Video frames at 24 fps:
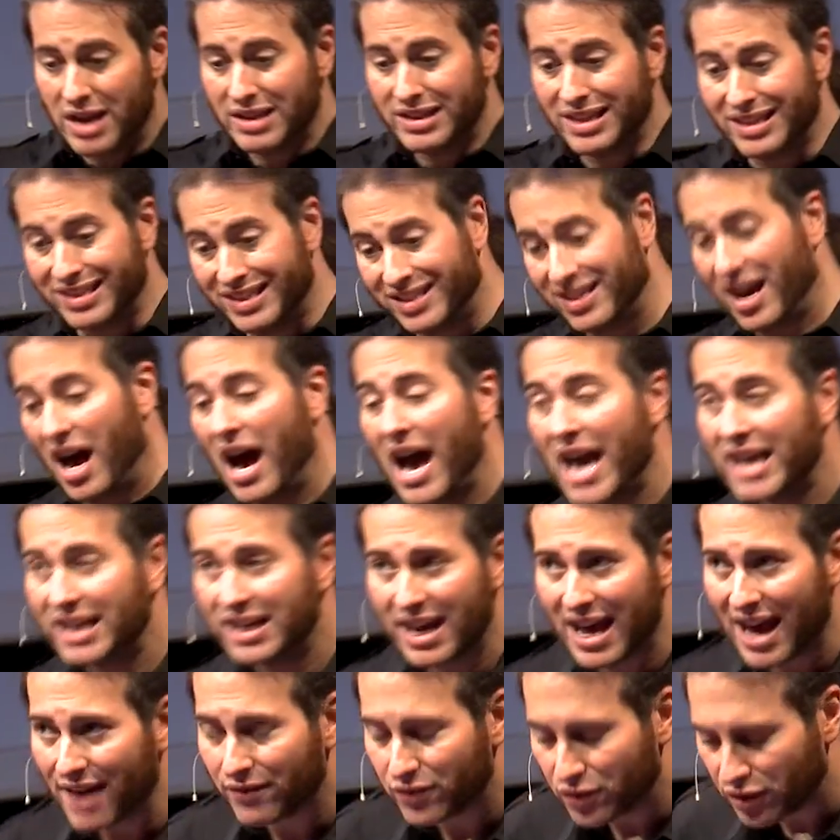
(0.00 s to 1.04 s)
design in
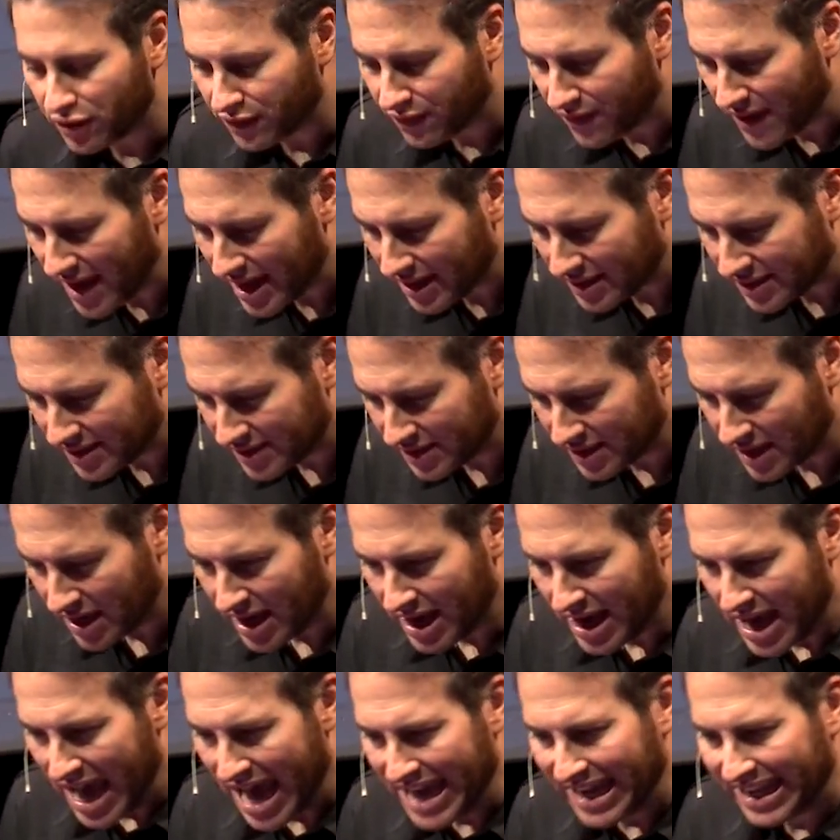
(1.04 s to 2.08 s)
After Effects.
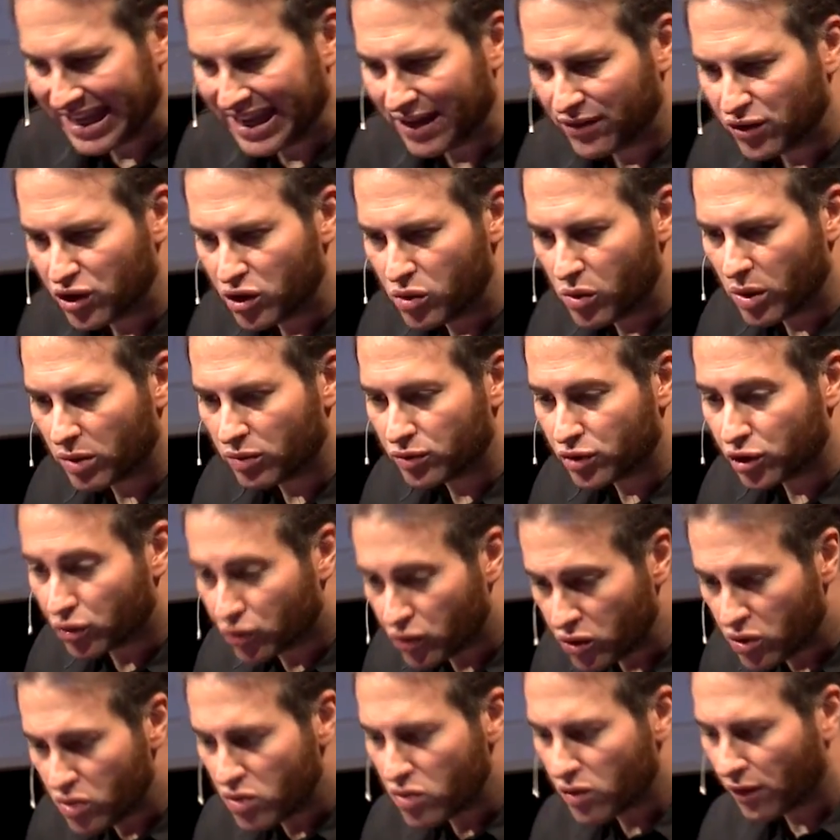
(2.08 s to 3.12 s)
And it gives you a
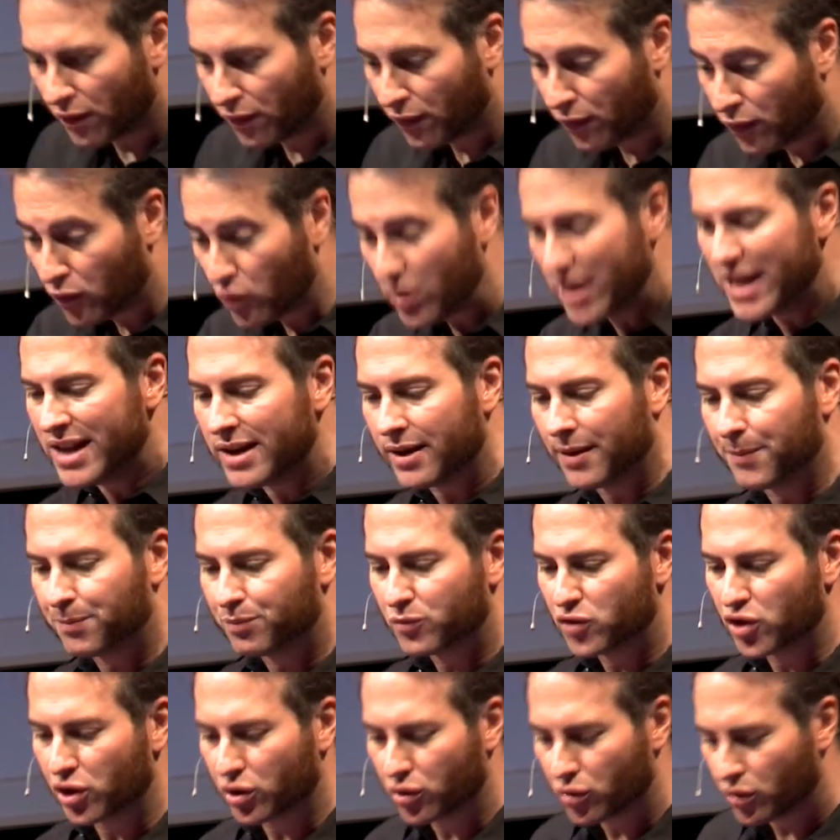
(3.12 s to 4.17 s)
true freedom
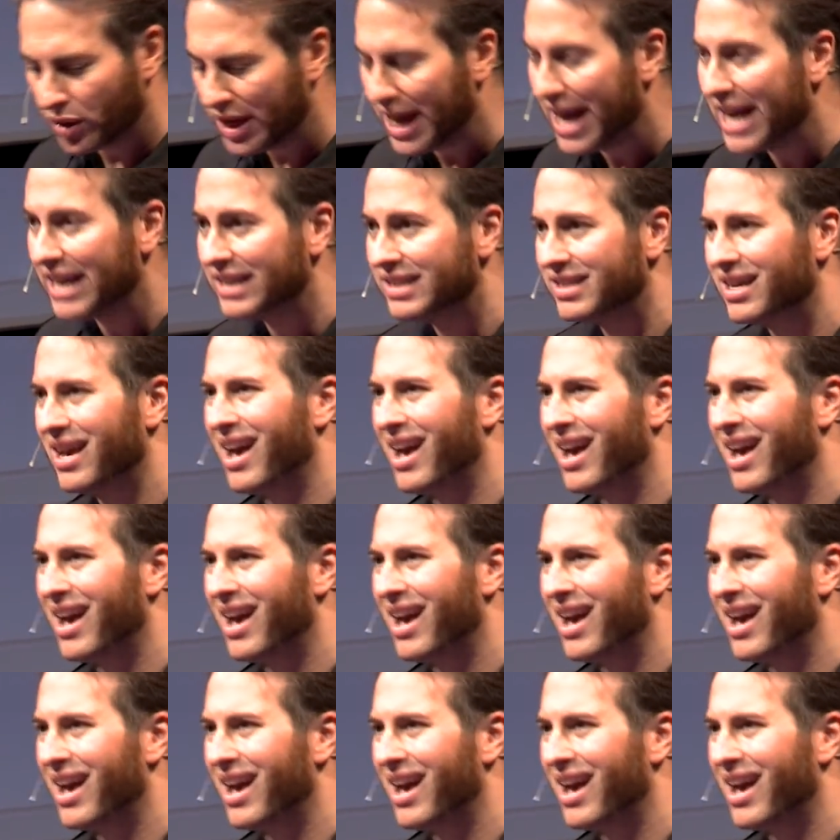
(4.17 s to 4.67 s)
to create